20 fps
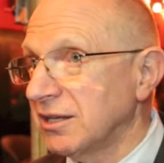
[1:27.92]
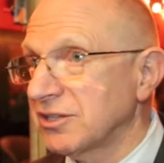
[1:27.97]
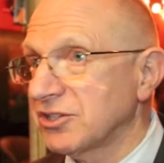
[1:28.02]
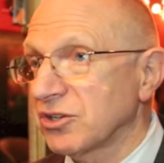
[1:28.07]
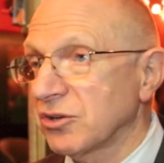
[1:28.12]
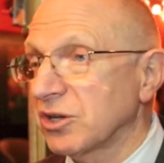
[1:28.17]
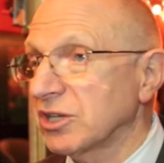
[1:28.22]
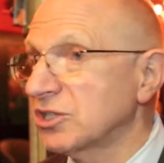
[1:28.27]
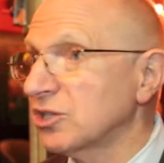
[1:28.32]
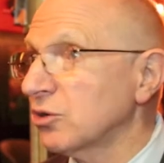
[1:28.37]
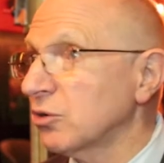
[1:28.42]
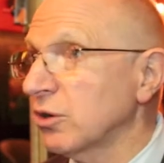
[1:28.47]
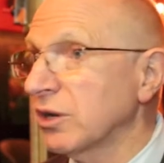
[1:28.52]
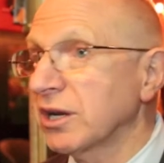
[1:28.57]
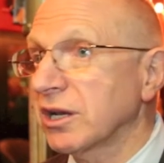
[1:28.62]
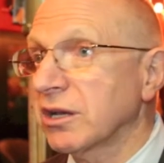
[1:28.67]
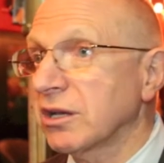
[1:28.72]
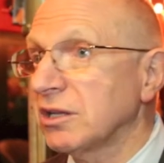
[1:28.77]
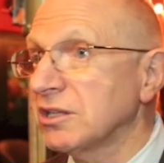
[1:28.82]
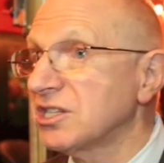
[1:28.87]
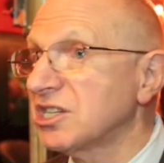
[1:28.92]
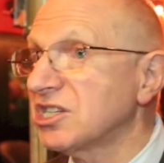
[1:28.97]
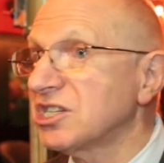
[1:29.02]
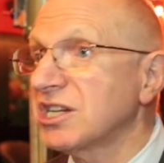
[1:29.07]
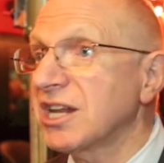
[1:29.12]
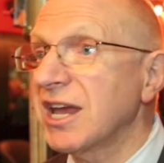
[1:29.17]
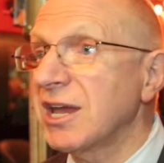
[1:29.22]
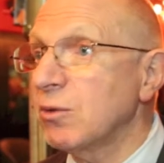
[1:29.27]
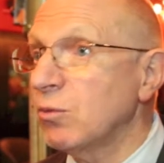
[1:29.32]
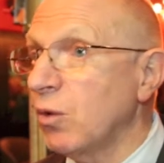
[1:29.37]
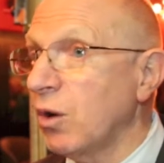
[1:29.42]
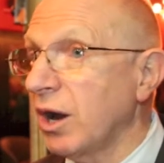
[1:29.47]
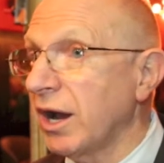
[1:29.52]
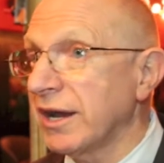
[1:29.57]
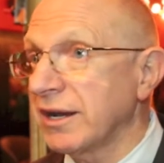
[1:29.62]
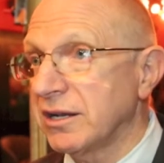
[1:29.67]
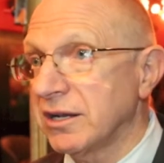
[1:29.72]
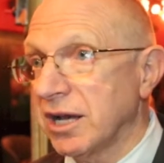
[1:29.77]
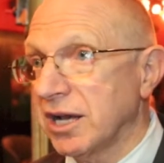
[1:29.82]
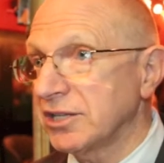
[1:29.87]
So it's critical
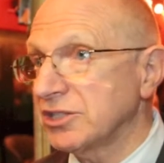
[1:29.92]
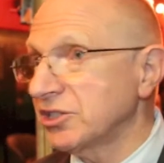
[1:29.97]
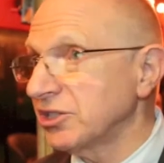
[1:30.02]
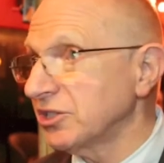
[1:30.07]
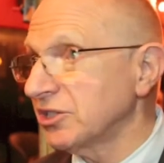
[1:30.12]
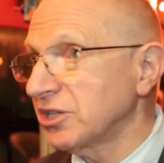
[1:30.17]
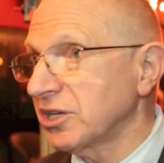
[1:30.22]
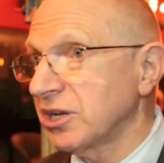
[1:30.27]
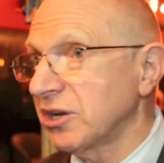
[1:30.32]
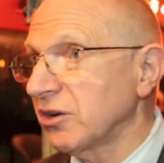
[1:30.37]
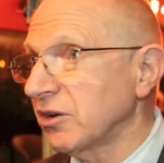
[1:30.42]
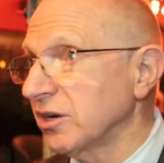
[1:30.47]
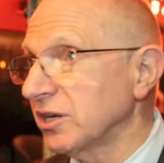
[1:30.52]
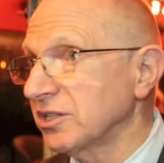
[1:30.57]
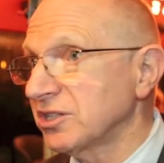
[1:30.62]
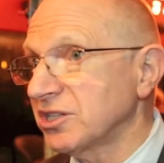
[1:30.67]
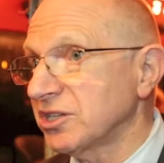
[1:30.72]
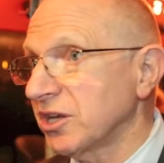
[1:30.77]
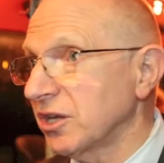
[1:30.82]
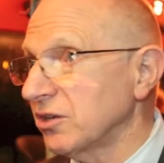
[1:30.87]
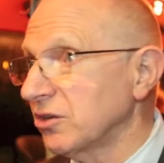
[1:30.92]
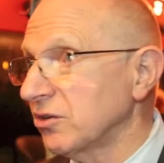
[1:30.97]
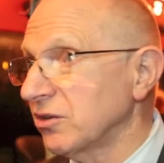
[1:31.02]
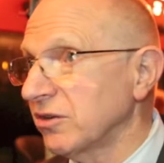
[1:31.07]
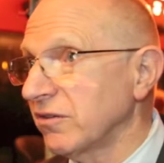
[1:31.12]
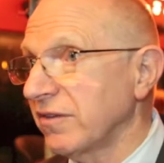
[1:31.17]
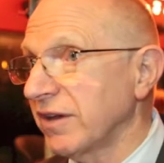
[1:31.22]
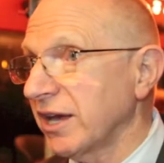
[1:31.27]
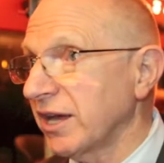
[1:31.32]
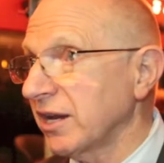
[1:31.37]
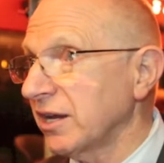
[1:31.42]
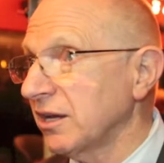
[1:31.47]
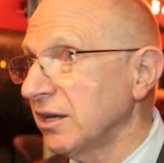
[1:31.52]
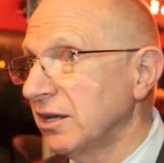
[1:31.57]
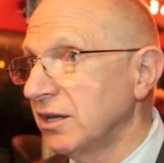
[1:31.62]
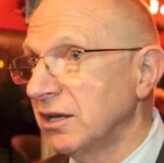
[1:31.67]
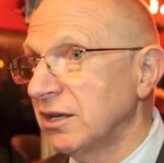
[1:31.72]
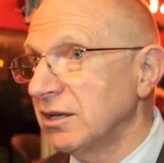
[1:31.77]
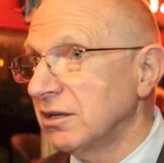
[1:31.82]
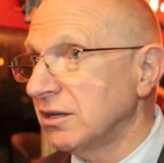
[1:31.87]
statewide, not just here in Southern Nevada,
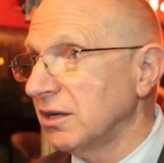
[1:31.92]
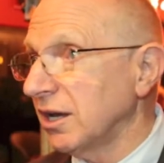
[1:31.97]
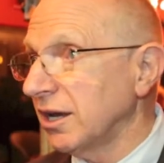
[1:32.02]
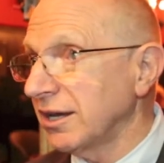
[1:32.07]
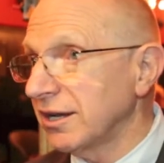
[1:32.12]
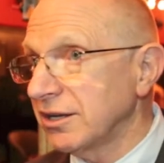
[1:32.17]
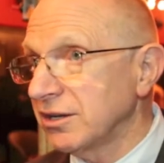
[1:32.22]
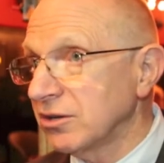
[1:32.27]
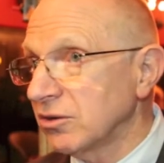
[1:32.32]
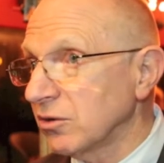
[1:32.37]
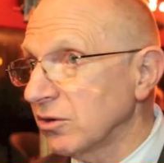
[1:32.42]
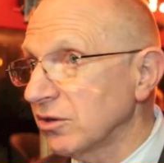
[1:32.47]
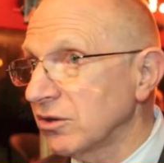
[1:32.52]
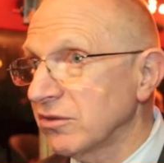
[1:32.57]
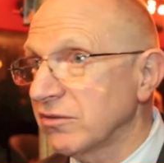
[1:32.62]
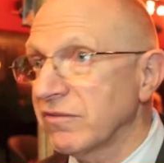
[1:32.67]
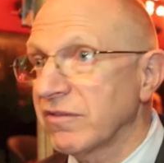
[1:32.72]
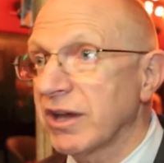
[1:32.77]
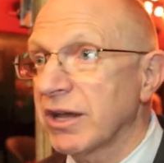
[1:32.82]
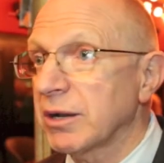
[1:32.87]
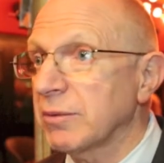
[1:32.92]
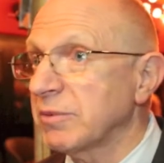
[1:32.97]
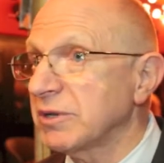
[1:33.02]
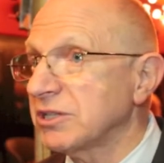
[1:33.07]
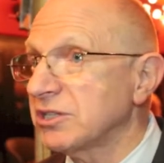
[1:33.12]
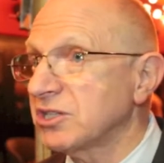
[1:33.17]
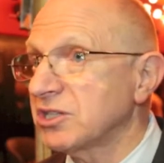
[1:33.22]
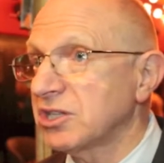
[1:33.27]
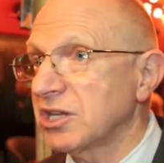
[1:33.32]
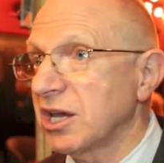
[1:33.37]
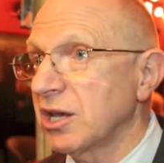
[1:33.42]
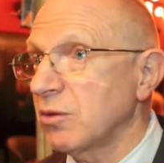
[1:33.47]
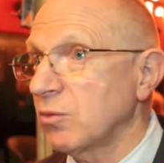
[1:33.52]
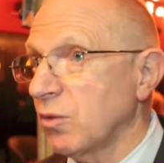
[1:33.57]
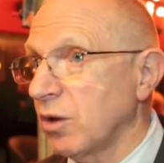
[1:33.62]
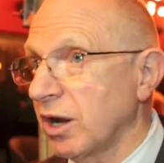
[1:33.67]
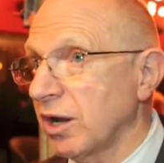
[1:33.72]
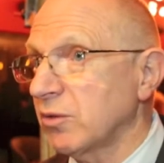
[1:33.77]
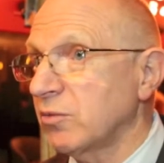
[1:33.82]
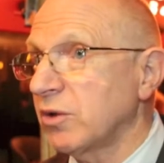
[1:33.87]
not in Northern Nevada, but
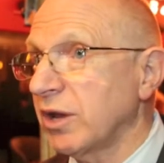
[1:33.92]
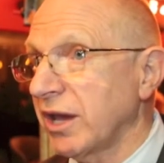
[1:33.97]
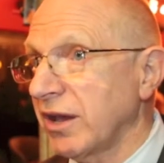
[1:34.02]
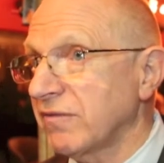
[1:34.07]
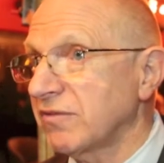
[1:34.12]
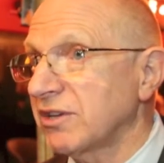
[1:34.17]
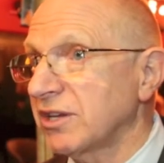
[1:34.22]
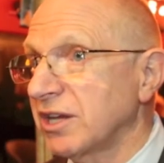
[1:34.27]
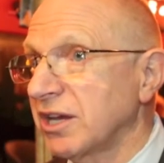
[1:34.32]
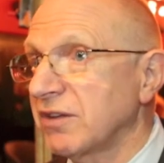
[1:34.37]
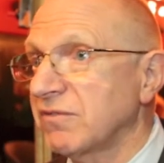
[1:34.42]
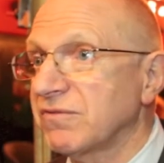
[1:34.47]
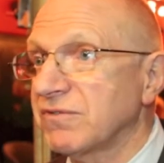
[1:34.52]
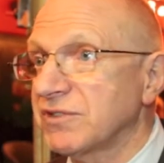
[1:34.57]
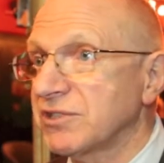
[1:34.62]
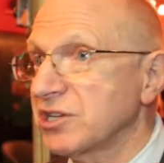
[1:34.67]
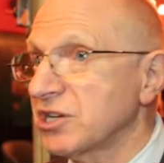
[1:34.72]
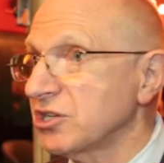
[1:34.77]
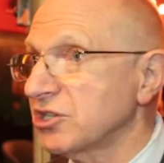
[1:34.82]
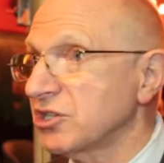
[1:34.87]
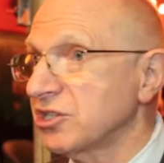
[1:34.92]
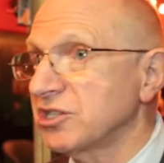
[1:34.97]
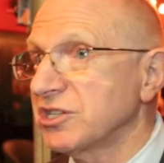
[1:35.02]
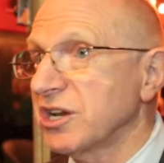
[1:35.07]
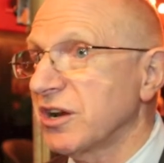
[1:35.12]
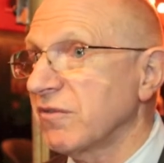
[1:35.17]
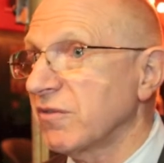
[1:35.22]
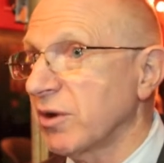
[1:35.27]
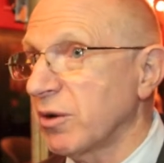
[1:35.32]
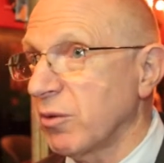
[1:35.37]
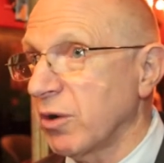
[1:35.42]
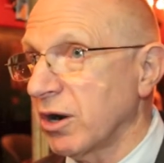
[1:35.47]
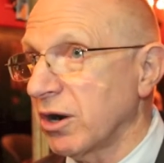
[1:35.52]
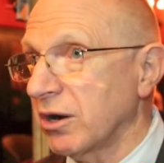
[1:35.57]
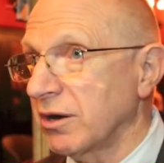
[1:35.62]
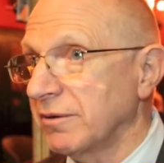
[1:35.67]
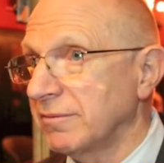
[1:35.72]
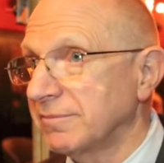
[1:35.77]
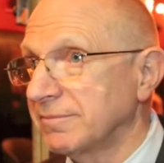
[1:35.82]
statewide. We have to get physicians everywhere.